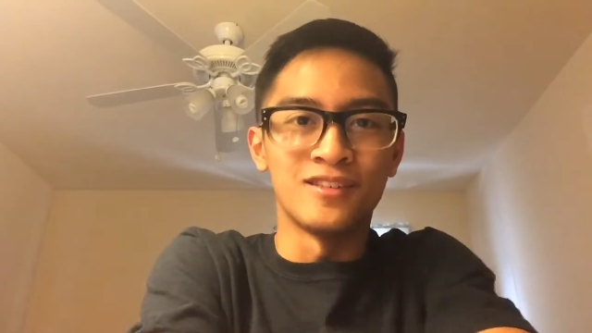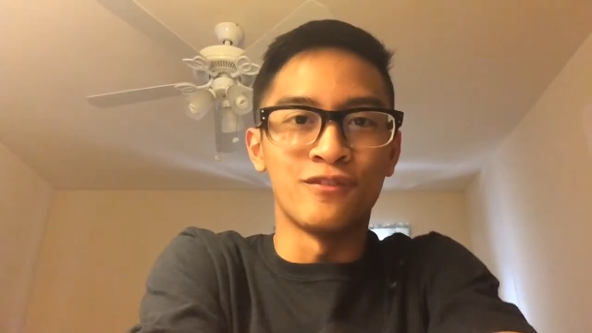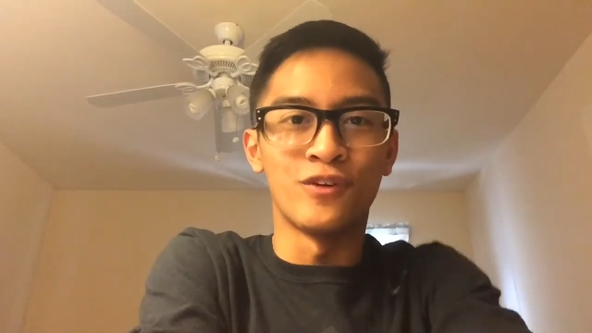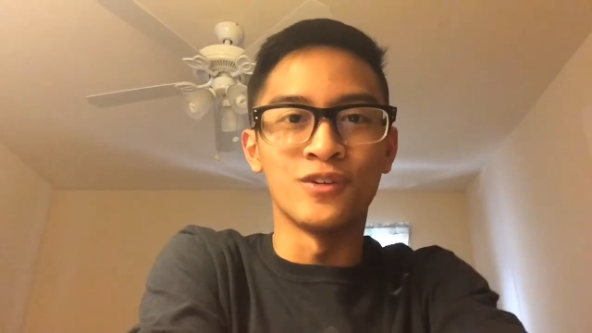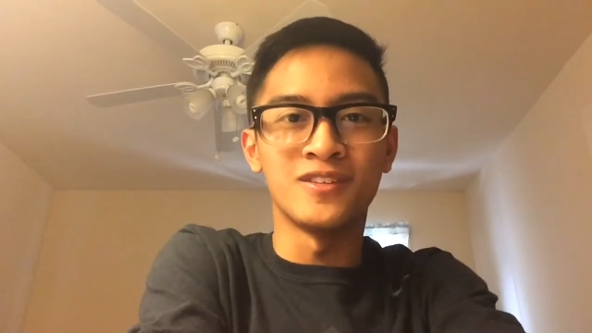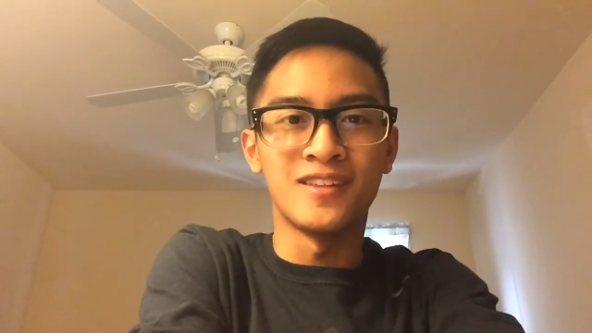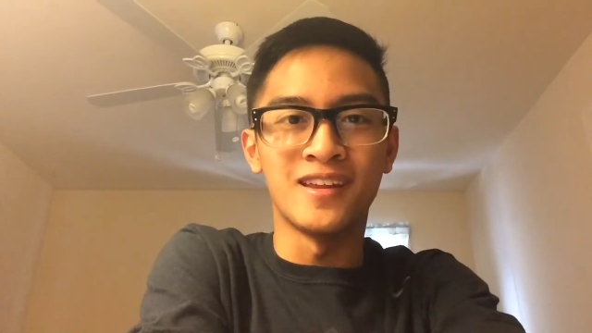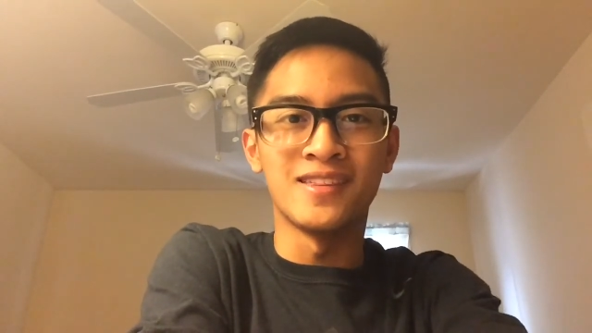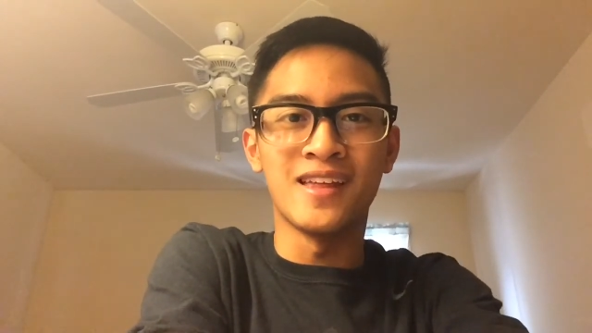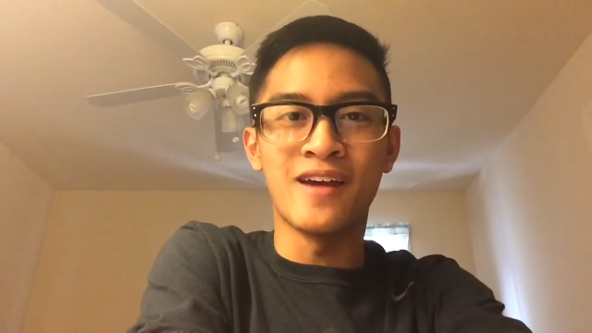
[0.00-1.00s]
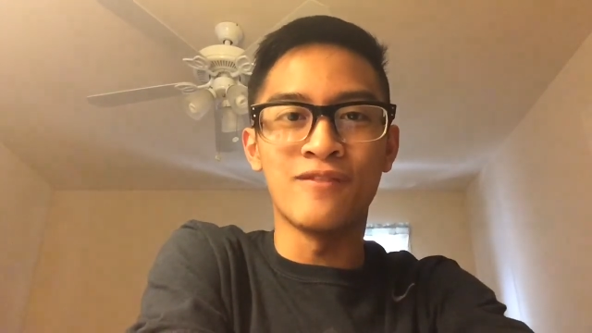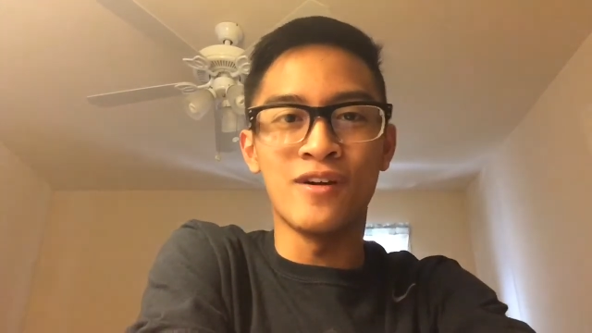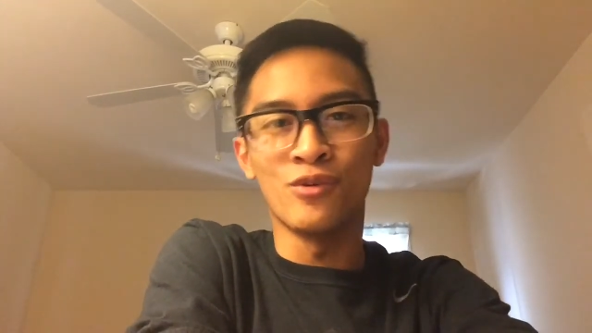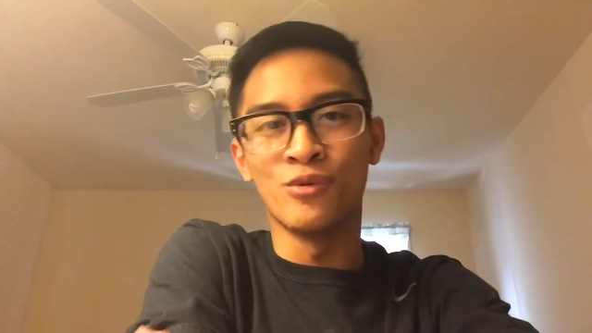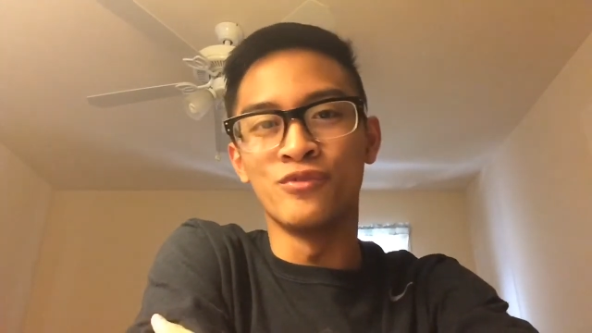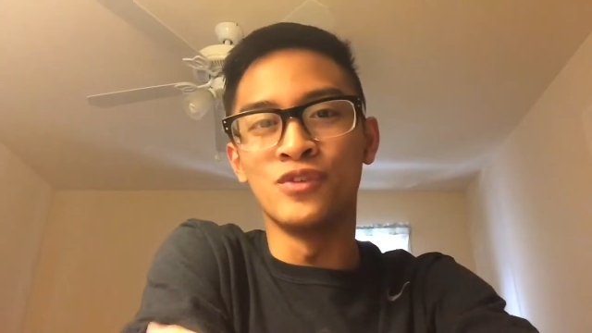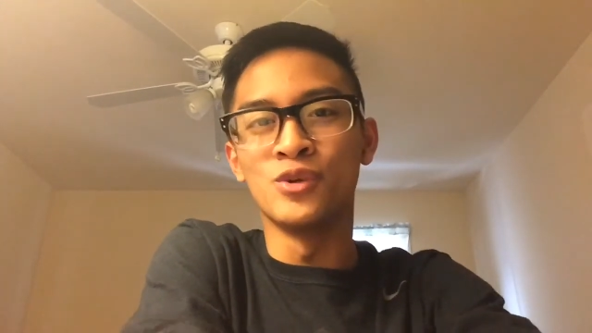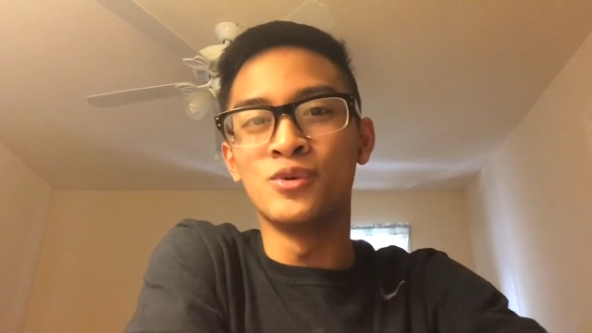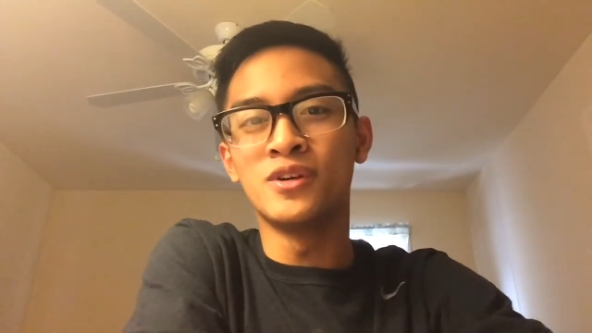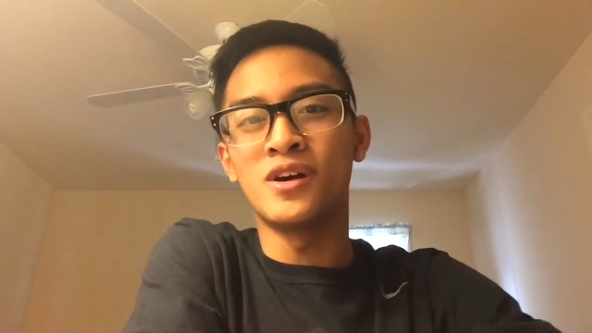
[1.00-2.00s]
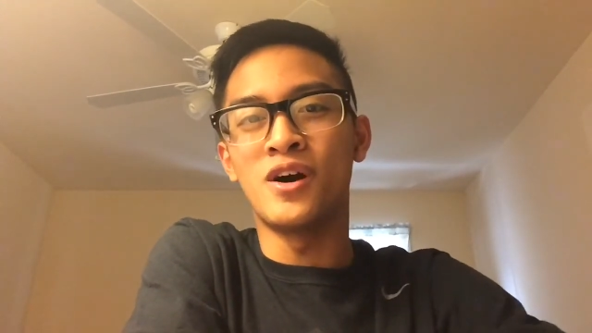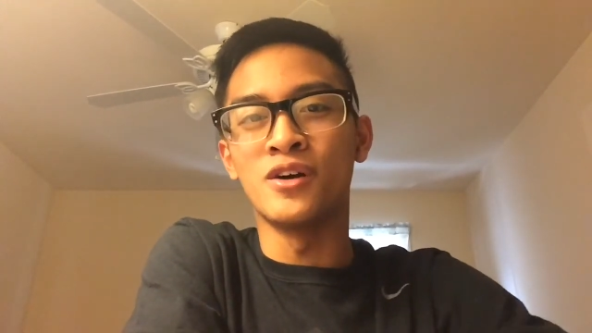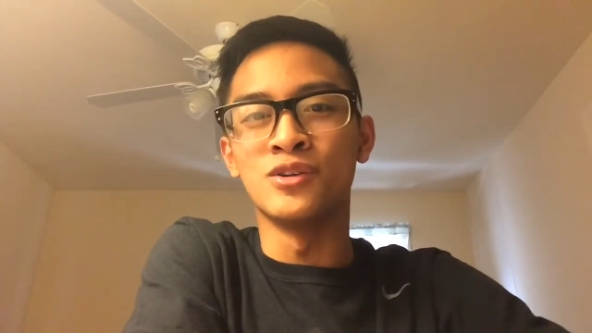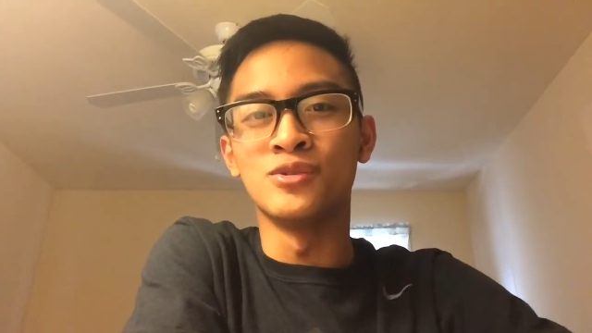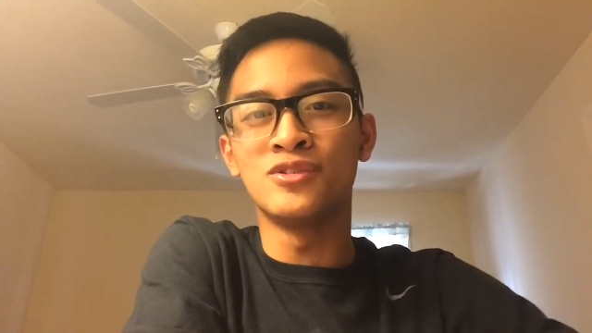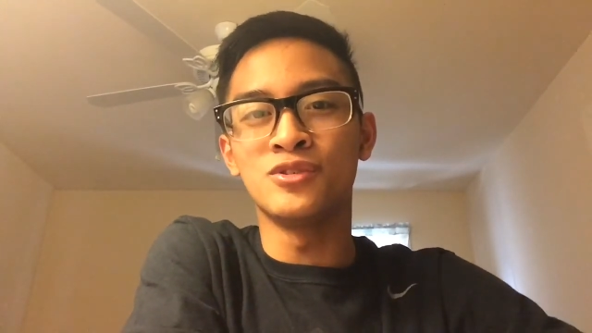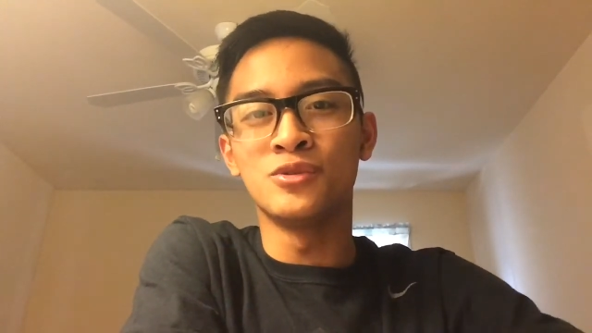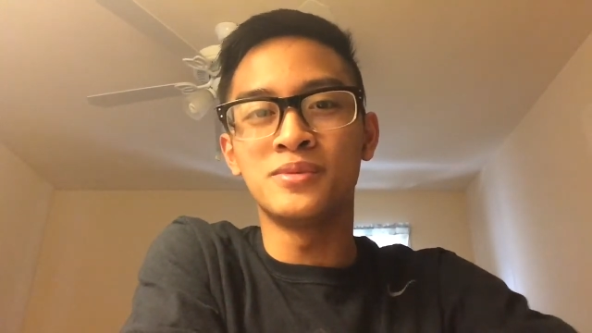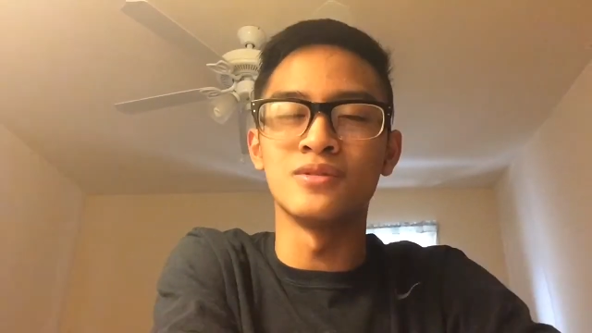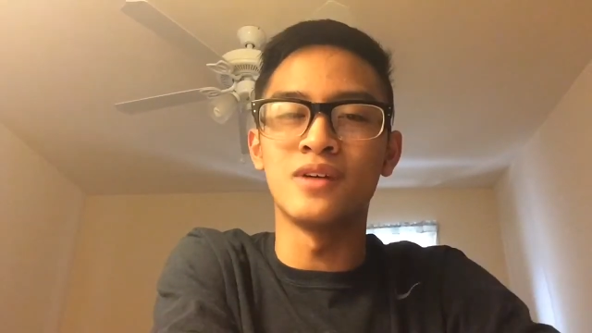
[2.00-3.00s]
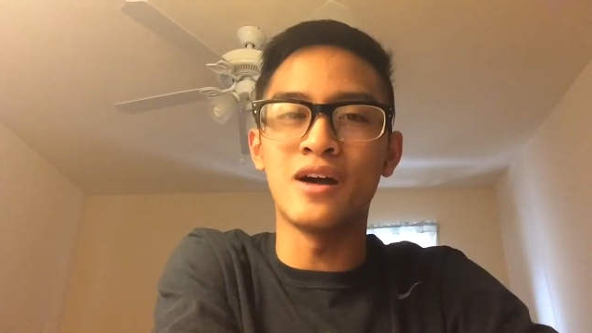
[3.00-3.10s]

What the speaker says: is the first thing that I've ever reviewed on YouTube.